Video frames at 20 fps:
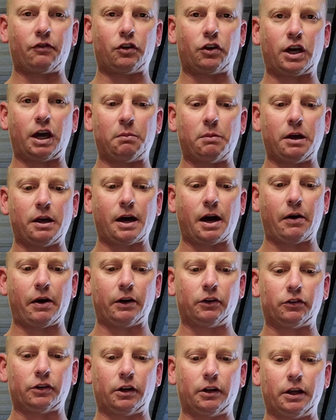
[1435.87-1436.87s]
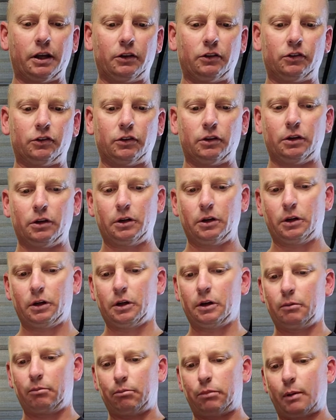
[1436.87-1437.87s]
keep me going. So there's
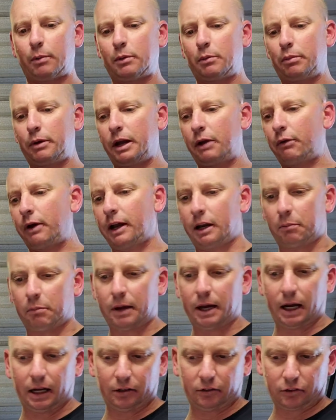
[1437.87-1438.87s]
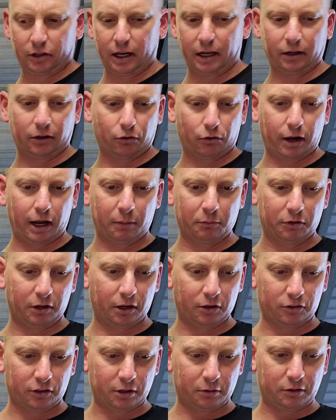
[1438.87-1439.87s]
probably around about 10 grams
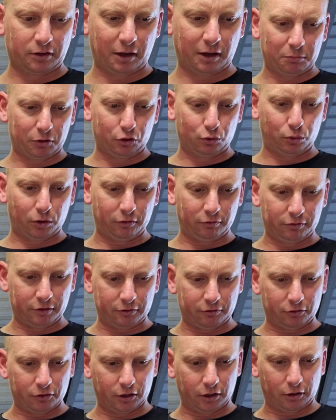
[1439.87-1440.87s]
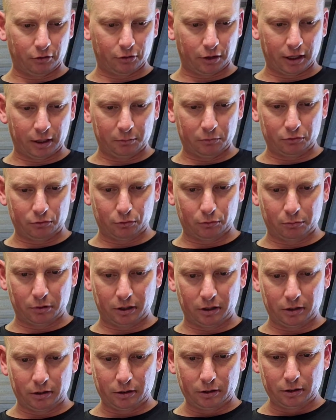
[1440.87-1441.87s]
there. I said between 15 grams would be
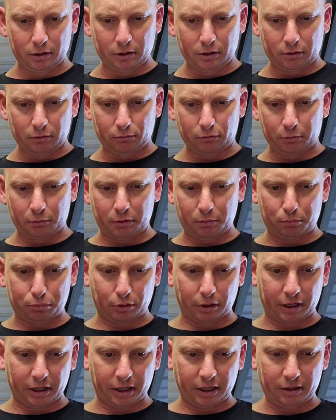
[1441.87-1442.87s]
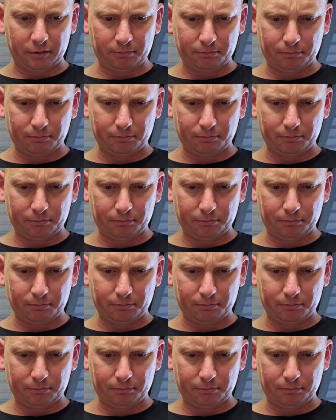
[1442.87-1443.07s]
plenty.